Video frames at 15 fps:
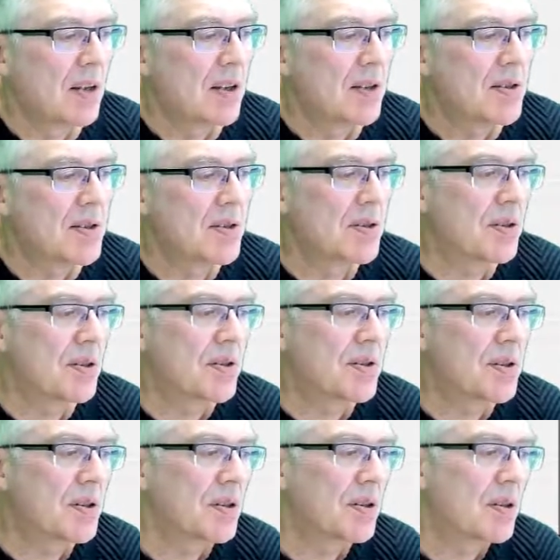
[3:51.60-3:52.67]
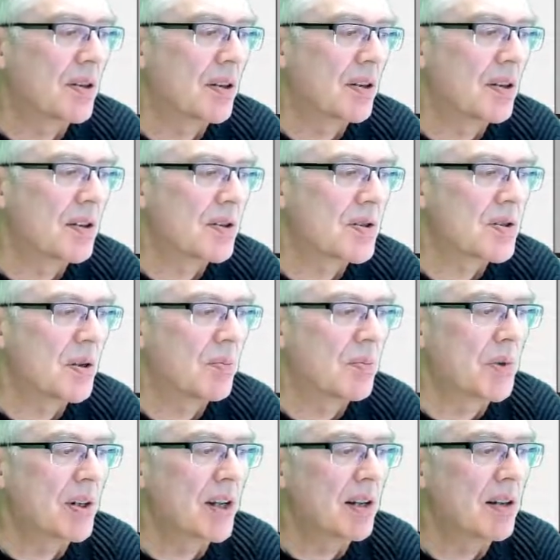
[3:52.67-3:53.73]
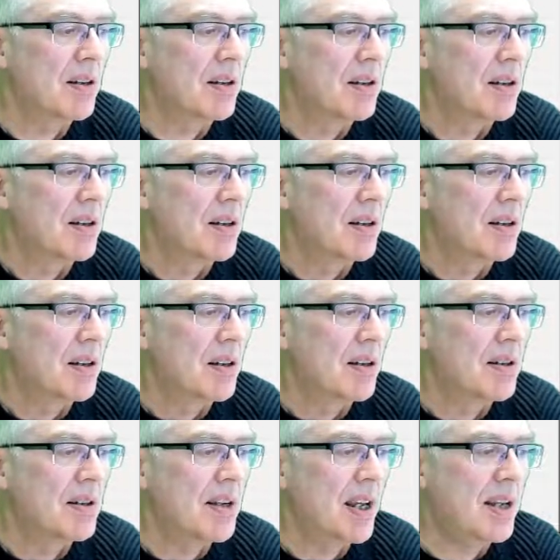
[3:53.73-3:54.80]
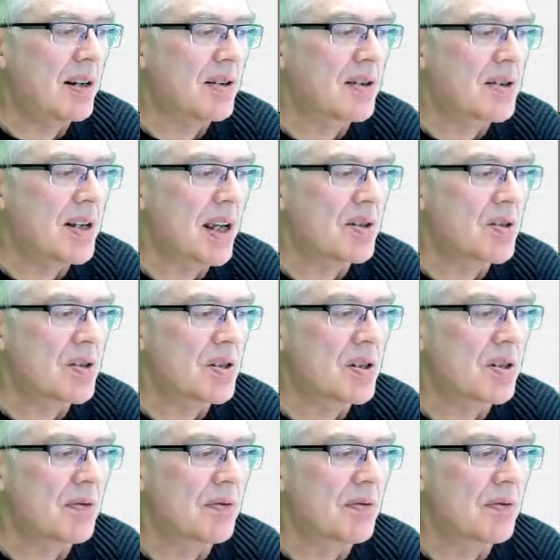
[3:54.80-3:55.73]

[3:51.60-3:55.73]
This is just summary, data sets.